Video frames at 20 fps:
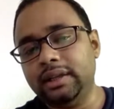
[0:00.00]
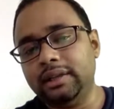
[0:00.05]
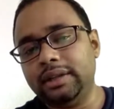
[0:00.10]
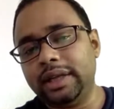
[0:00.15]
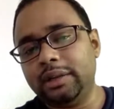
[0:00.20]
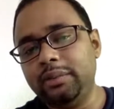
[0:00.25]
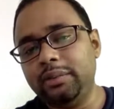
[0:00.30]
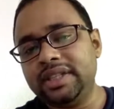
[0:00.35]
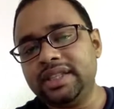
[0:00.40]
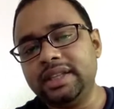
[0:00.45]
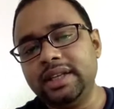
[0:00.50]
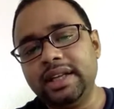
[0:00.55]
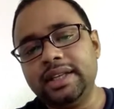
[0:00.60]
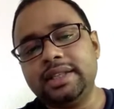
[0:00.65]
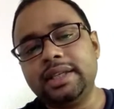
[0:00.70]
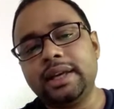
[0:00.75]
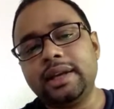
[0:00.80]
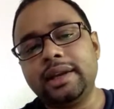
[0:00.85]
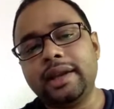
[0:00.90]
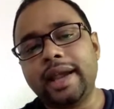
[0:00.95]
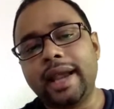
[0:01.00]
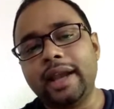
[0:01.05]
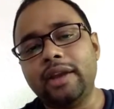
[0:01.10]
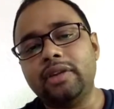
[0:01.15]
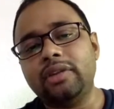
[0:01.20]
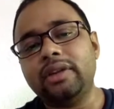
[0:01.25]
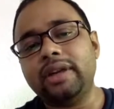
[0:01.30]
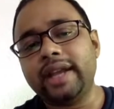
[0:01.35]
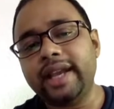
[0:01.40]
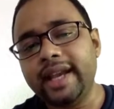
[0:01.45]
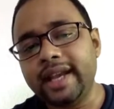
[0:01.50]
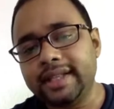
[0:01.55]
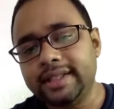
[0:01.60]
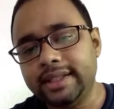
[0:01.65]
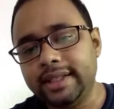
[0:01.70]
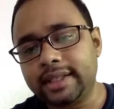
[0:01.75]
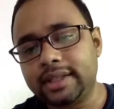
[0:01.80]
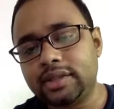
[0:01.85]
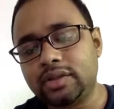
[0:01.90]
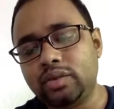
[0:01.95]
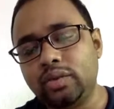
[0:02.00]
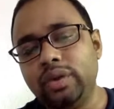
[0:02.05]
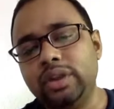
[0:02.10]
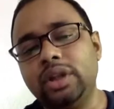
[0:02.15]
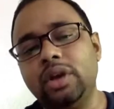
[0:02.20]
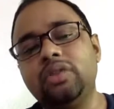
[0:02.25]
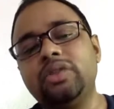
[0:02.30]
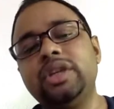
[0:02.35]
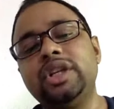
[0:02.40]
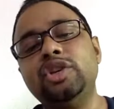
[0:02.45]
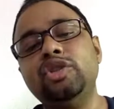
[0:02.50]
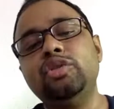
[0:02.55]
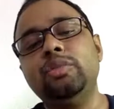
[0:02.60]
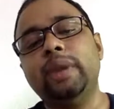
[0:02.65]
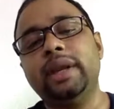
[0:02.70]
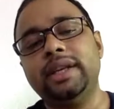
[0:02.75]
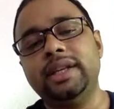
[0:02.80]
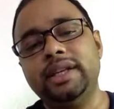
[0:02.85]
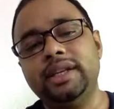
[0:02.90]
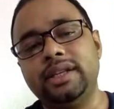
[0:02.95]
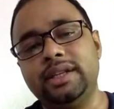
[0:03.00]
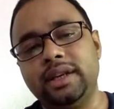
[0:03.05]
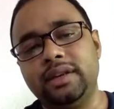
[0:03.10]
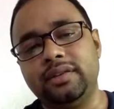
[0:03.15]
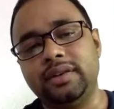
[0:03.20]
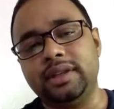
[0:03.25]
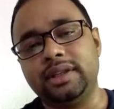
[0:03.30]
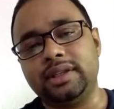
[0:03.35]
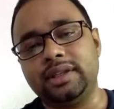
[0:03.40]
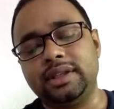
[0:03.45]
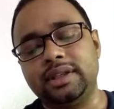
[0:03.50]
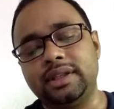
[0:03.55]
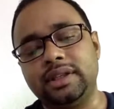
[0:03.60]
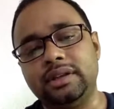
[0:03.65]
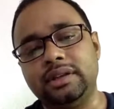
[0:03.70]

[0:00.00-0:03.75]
That means nature cannot exist without human intervention,